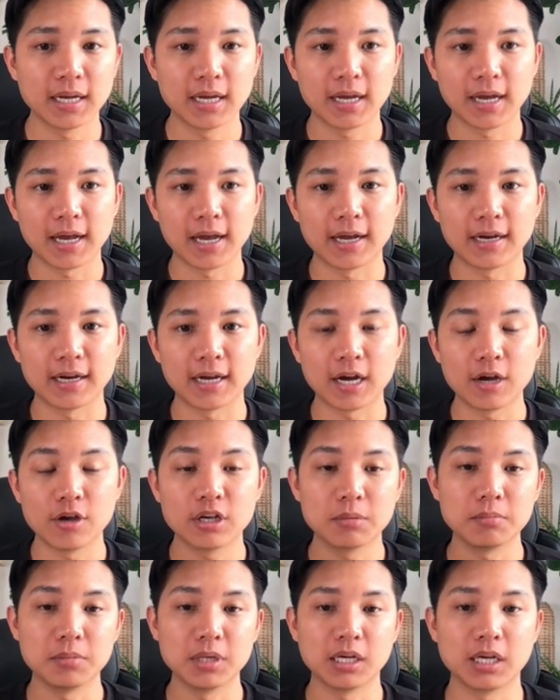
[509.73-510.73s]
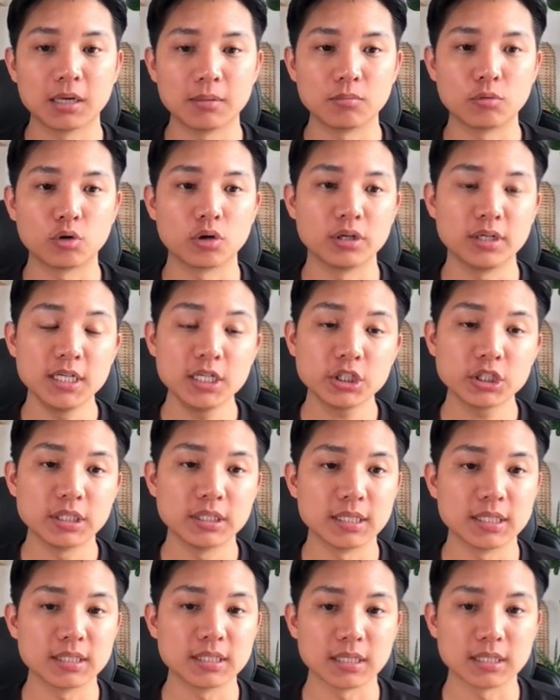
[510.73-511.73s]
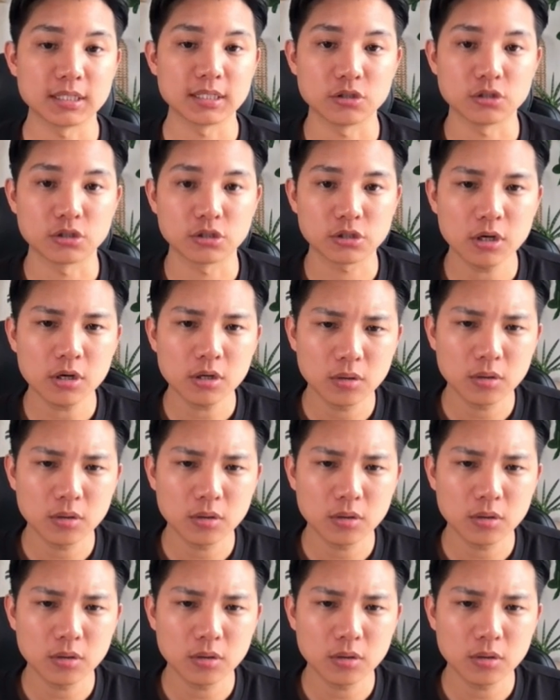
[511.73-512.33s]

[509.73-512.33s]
And how you can become more niche in this is to start